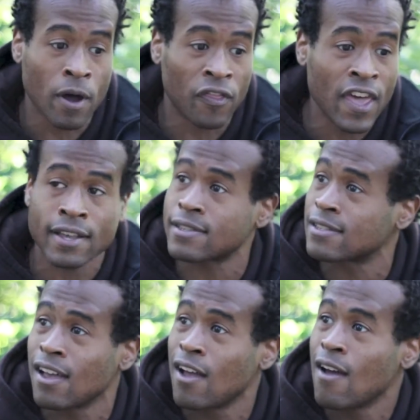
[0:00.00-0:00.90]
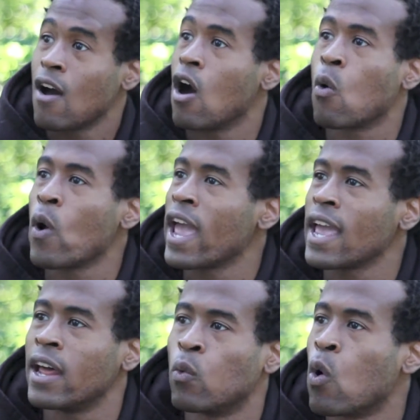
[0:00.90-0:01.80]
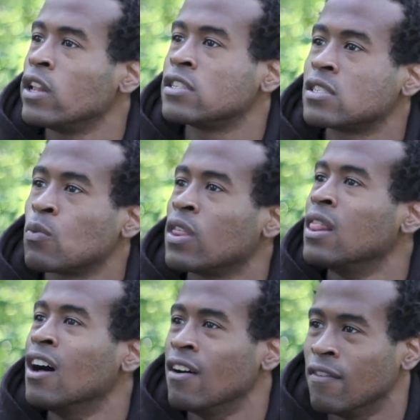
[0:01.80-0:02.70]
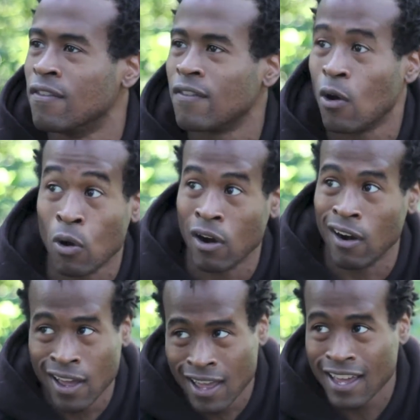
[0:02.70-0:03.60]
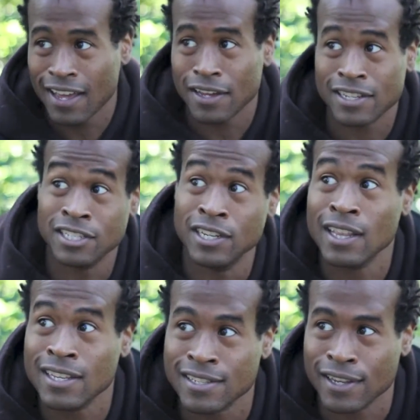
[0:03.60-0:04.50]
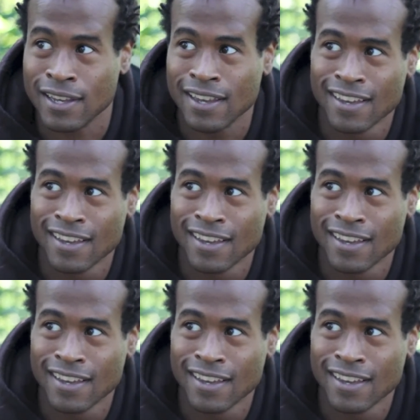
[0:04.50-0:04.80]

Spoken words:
but this, away at once with love, or jealousy.